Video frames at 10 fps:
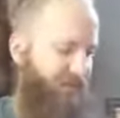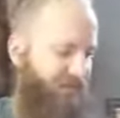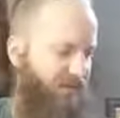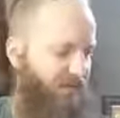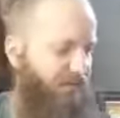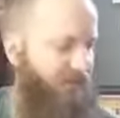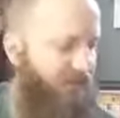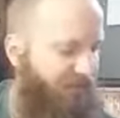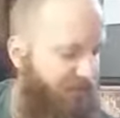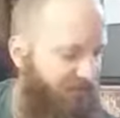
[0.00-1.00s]
know,
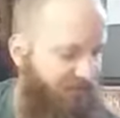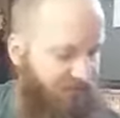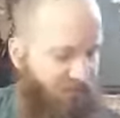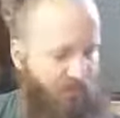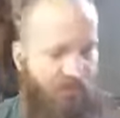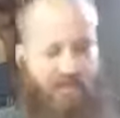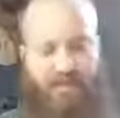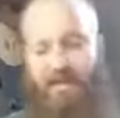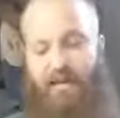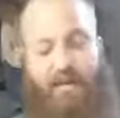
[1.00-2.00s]
we're
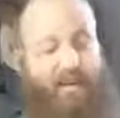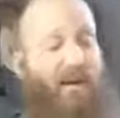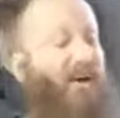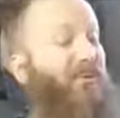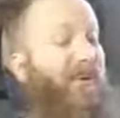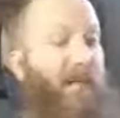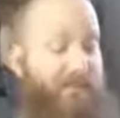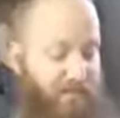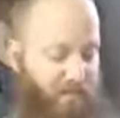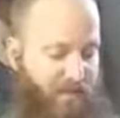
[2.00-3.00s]
looking at about
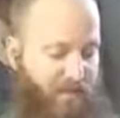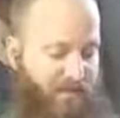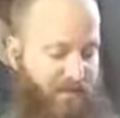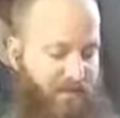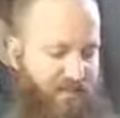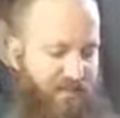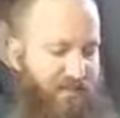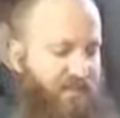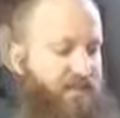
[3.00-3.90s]
$100 a piece. This is